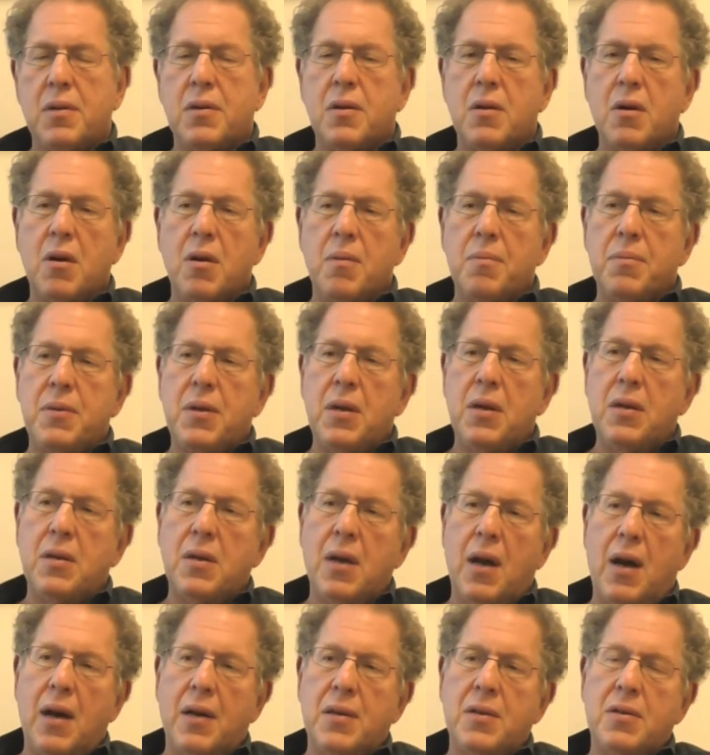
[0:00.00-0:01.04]
The term
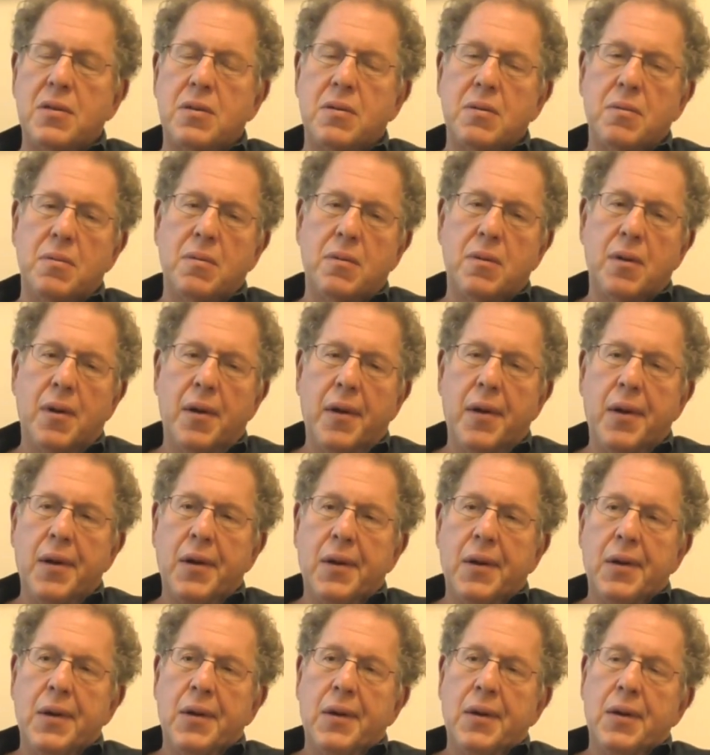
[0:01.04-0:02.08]
detox
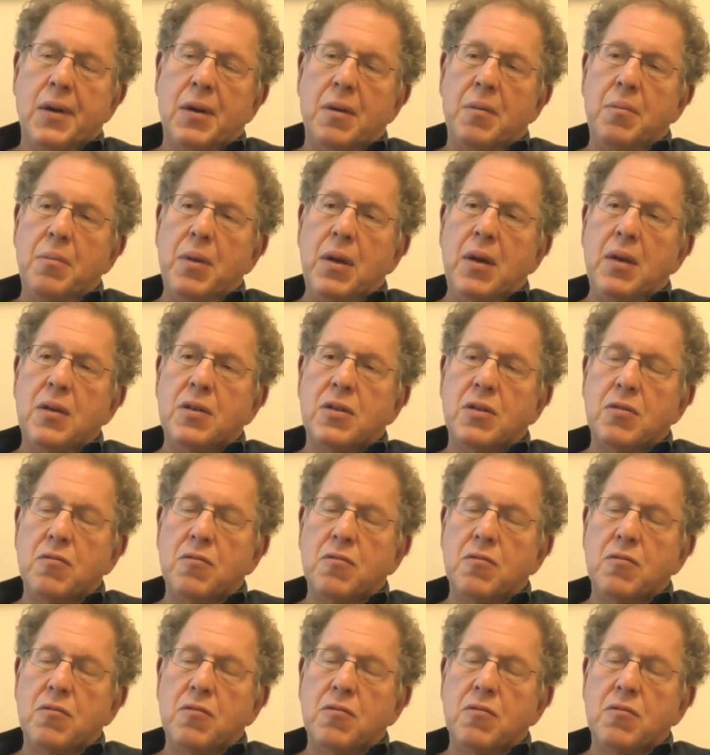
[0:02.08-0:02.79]
means